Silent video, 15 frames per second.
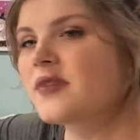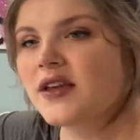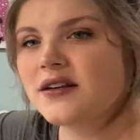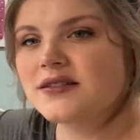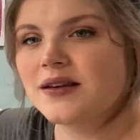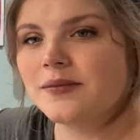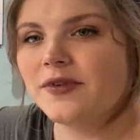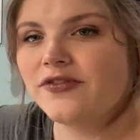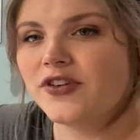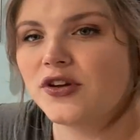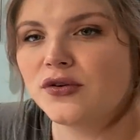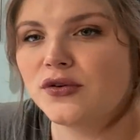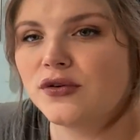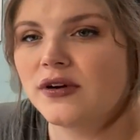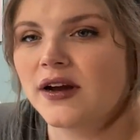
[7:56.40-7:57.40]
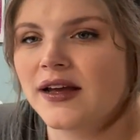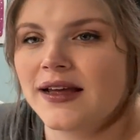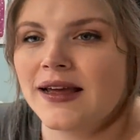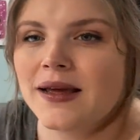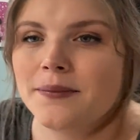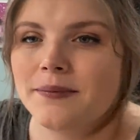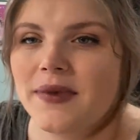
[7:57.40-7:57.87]
some of you
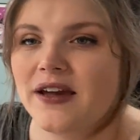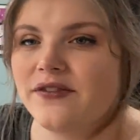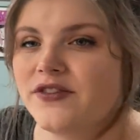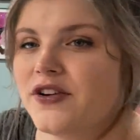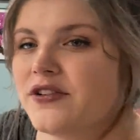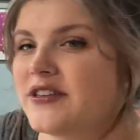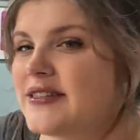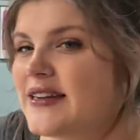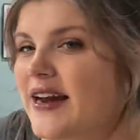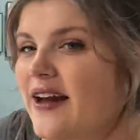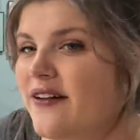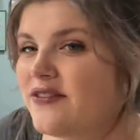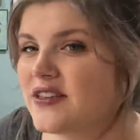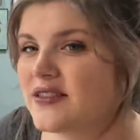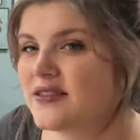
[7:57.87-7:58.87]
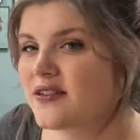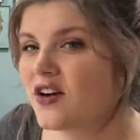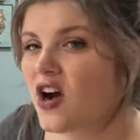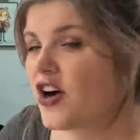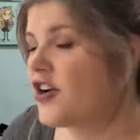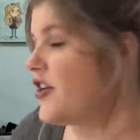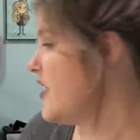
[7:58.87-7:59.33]
may have noticed I have this cart